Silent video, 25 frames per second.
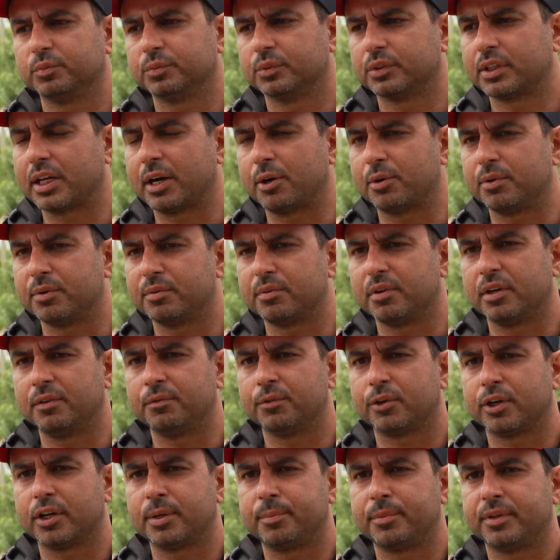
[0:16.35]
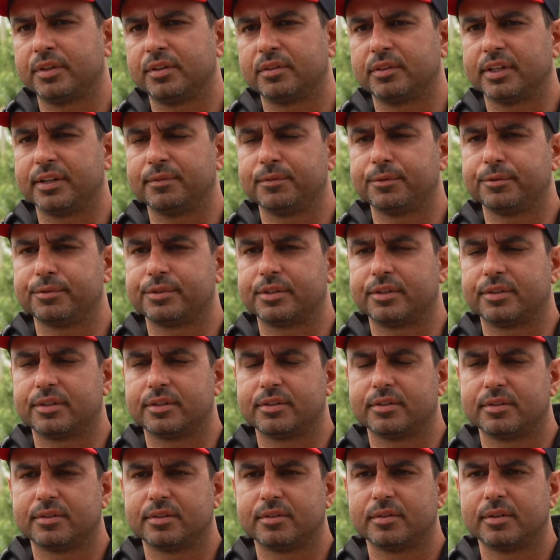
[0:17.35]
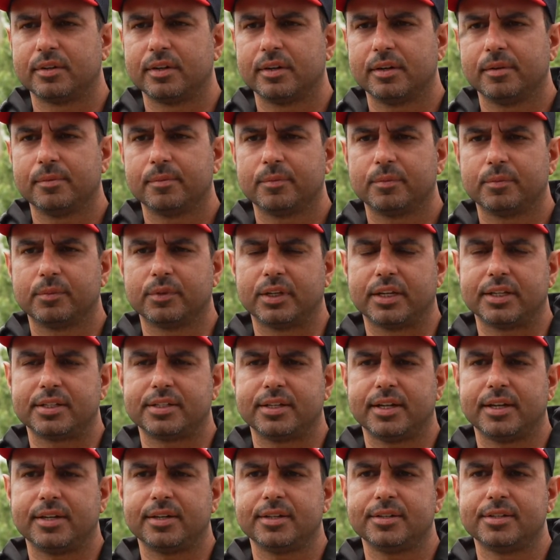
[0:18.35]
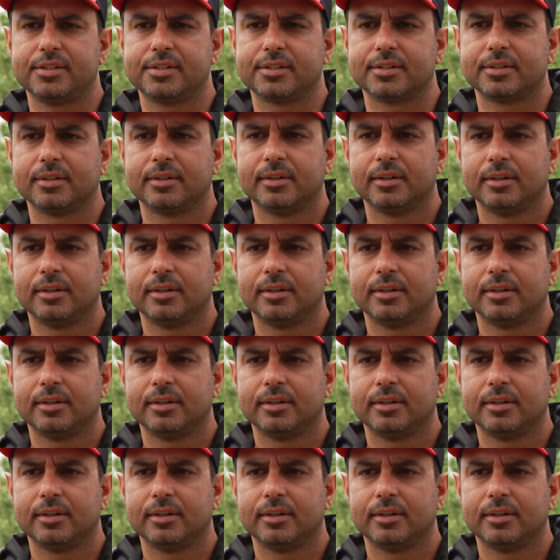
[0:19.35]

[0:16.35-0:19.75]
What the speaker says: current environment levels and their standards.